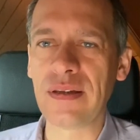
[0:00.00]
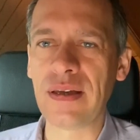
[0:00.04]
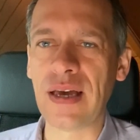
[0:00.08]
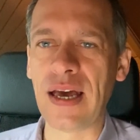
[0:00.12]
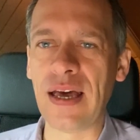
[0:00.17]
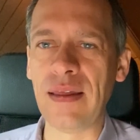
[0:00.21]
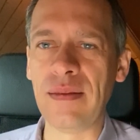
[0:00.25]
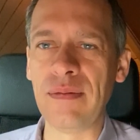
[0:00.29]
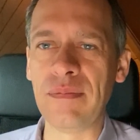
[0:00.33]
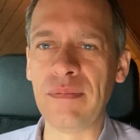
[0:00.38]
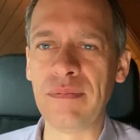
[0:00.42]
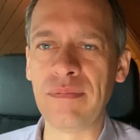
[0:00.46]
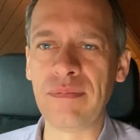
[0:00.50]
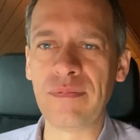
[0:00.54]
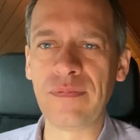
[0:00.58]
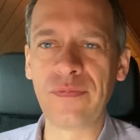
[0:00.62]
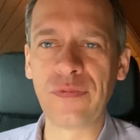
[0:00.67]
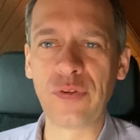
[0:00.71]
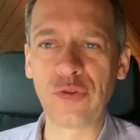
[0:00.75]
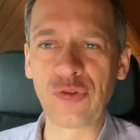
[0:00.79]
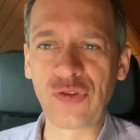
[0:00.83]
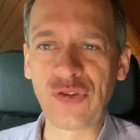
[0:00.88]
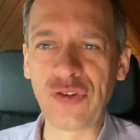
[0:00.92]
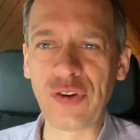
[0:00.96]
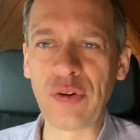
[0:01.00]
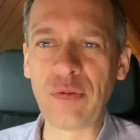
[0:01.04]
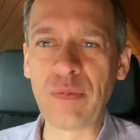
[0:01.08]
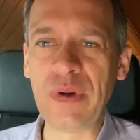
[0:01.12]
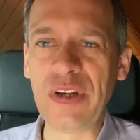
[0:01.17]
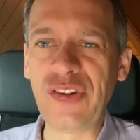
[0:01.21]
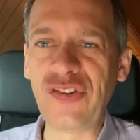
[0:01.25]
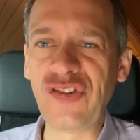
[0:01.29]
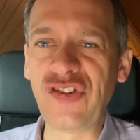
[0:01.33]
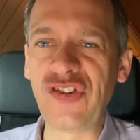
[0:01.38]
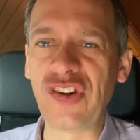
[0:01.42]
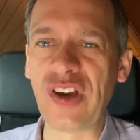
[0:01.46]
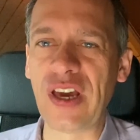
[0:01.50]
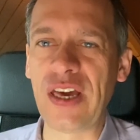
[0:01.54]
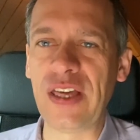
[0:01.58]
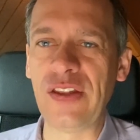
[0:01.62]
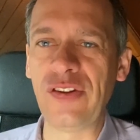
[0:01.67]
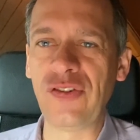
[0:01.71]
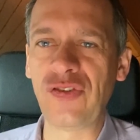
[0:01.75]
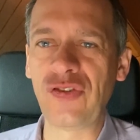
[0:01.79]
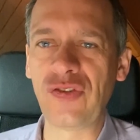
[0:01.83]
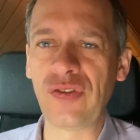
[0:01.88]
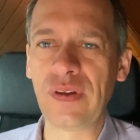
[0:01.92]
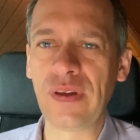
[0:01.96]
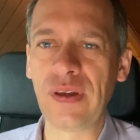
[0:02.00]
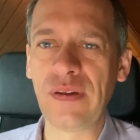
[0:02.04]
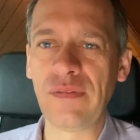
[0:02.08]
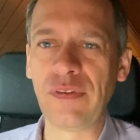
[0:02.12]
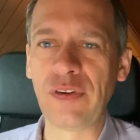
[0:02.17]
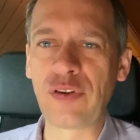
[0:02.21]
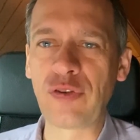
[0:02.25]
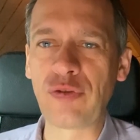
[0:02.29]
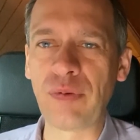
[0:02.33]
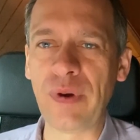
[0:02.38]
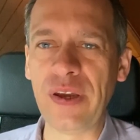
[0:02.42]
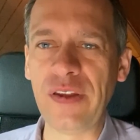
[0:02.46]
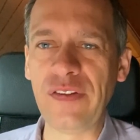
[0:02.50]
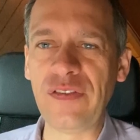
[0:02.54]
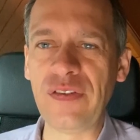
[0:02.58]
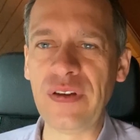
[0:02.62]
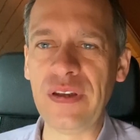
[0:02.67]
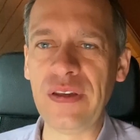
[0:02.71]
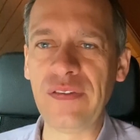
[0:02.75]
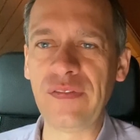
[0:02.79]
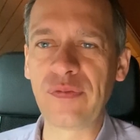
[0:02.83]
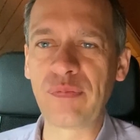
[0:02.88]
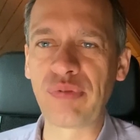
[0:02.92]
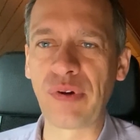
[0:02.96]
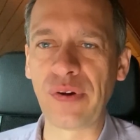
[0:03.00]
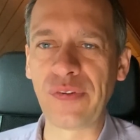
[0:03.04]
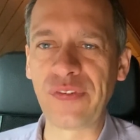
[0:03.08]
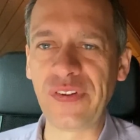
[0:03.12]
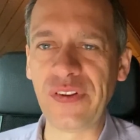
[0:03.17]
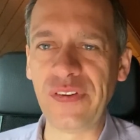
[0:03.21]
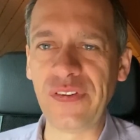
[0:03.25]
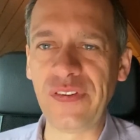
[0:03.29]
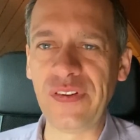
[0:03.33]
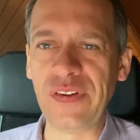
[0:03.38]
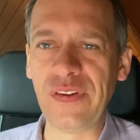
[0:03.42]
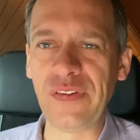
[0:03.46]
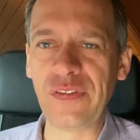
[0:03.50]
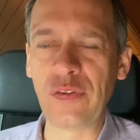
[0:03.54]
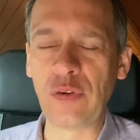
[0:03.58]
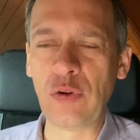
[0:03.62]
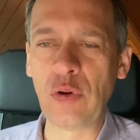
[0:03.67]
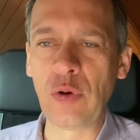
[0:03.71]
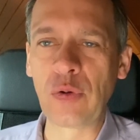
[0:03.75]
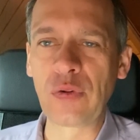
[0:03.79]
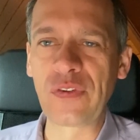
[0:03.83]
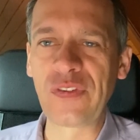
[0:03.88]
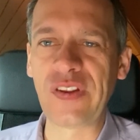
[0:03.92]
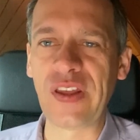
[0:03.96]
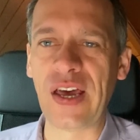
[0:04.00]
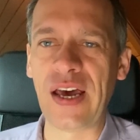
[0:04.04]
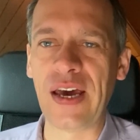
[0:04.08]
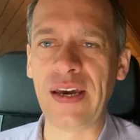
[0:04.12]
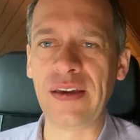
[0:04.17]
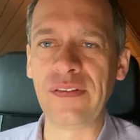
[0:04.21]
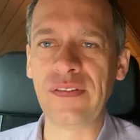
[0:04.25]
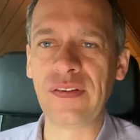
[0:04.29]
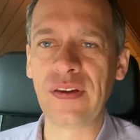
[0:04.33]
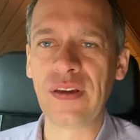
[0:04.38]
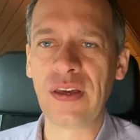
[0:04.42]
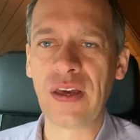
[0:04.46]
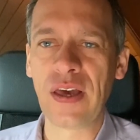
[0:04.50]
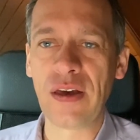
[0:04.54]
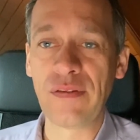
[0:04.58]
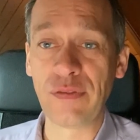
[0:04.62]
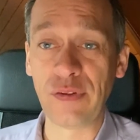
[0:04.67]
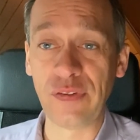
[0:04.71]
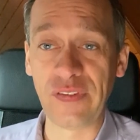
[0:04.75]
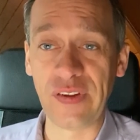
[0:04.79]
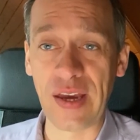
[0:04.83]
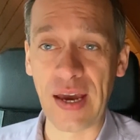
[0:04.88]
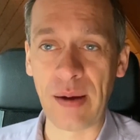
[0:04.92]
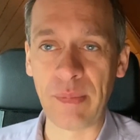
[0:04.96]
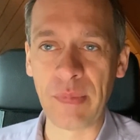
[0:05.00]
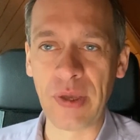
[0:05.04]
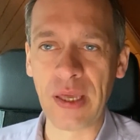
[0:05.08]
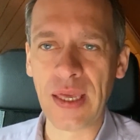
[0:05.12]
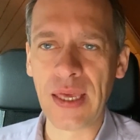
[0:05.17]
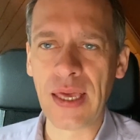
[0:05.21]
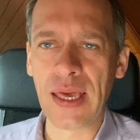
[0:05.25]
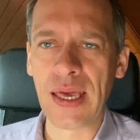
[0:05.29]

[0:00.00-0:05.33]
and for sure will change the creative processes alongside the DAM.